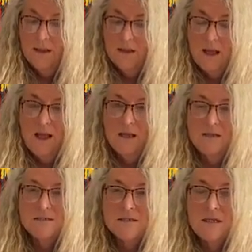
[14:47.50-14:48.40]
That
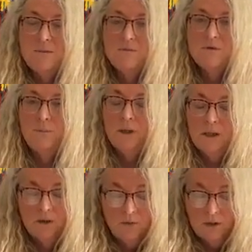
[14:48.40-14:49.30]
seemed
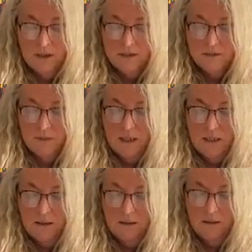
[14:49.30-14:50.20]
peculiar to me,
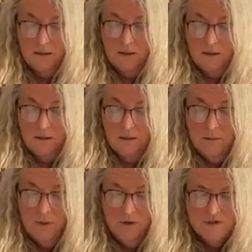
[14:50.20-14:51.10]

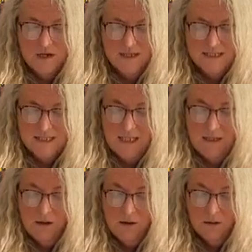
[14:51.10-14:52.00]
because I'd
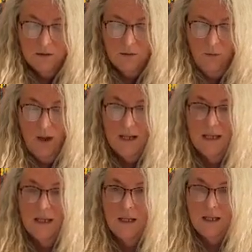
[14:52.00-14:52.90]
seen her quite
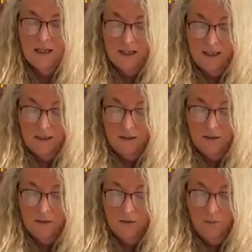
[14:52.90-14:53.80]
clearly
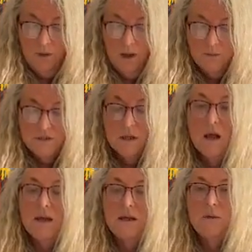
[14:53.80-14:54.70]
when I was
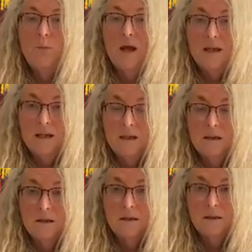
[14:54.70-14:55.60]
lying awake
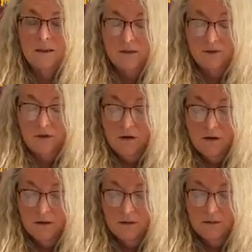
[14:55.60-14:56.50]
in the
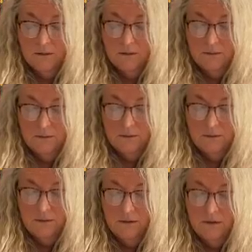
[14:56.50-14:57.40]
dark.
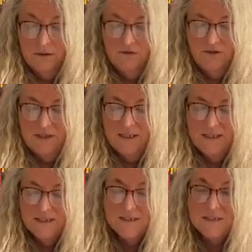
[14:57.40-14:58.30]
She
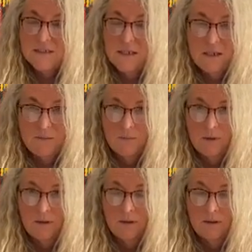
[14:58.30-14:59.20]
didn't seem
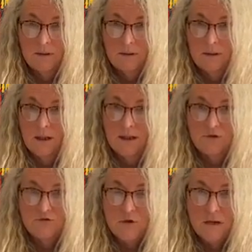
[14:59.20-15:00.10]
like a
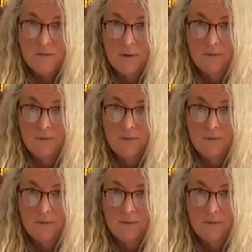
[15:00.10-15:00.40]
dream.